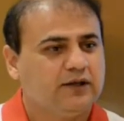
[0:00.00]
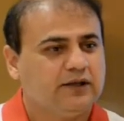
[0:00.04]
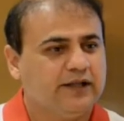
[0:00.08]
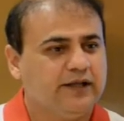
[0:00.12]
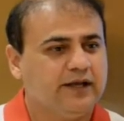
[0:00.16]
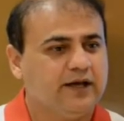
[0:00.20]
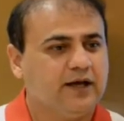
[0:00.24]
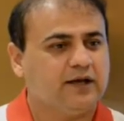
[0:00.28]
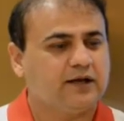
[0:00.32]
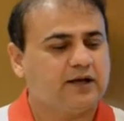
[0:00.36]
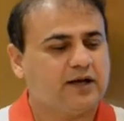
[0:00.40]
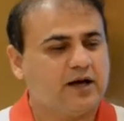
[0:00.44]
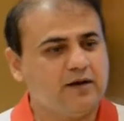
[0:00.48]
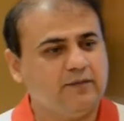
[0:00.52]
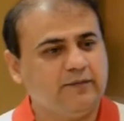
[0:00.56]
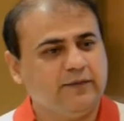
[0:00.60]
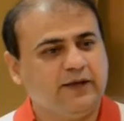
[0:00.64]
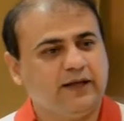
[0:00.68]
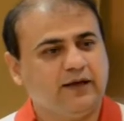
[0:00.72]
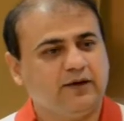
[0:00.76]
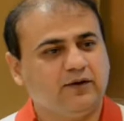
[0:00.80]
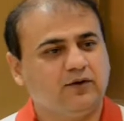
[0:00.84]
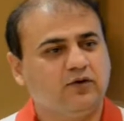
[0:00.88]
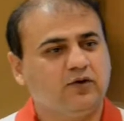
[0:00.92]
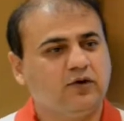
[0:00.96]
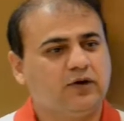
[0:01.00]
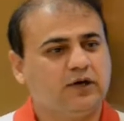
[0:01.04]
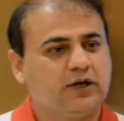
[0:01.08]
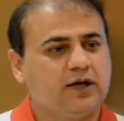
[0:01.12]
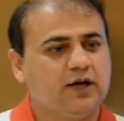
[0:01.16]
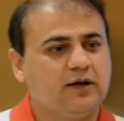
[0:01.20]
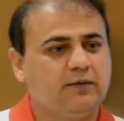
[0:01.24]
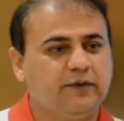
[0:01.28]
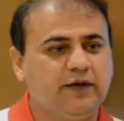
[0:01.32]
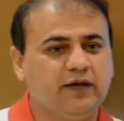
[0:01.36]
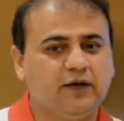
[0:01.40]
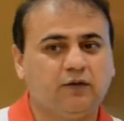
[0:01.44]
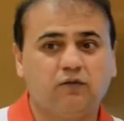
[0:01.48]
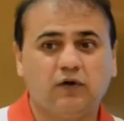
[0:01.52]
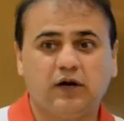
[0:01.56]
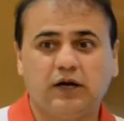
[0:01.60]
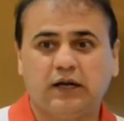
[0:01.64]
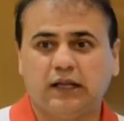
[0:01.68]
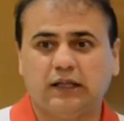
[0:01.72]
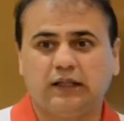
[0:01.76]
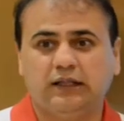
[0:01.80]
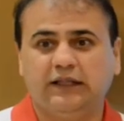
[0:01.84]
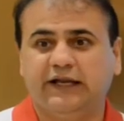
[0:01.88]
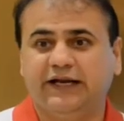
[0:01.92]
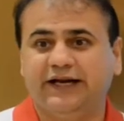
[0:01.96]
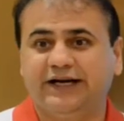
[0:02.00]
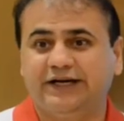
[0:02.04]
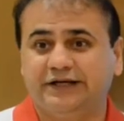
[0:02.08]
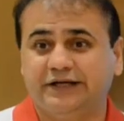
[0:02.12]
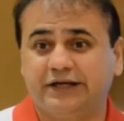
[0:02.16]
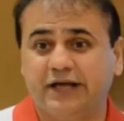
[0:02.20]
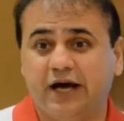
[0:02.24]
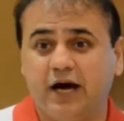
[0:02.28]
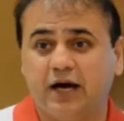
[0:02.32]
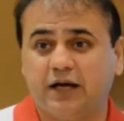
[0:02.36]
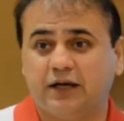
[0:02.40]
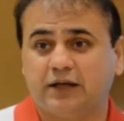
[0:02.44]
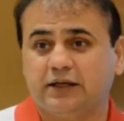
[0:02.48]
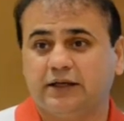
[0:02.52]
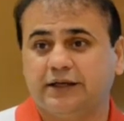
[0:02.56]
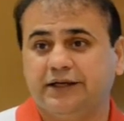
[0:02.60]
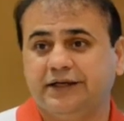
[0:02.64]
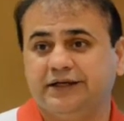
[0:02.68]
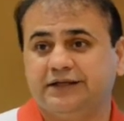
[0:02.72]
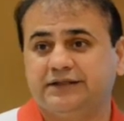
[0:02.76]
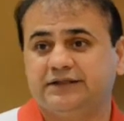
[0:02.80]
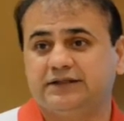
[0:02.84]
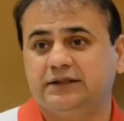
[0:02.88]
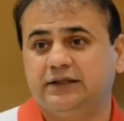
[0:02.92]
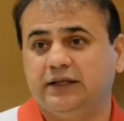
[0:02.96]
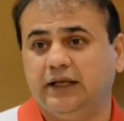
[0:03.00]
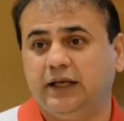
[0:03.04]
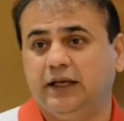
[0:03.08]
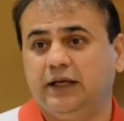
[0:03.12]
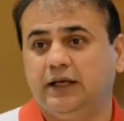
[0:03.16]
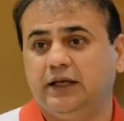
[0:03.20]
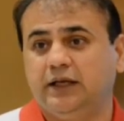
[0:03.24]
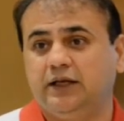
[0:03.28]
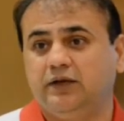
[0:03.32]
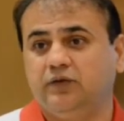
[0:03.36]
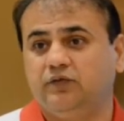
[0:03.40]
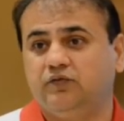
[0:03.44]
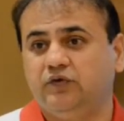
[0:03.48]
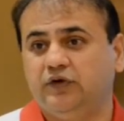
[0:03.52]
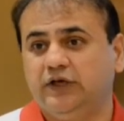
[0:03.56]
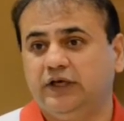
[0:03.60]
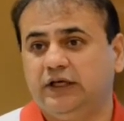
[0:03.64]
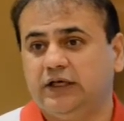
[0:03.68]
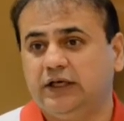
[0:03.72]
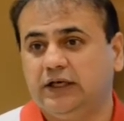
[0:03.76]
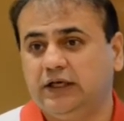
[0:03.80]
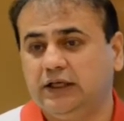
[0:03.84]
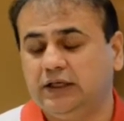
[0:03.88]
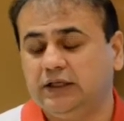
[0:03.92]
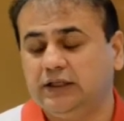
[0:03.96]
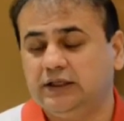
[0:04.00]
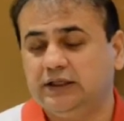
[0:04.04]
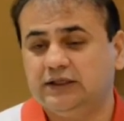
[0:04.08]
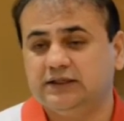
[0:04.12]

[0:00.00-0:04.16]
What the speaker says: They are coming, not coming. What are their targets daily, weekly?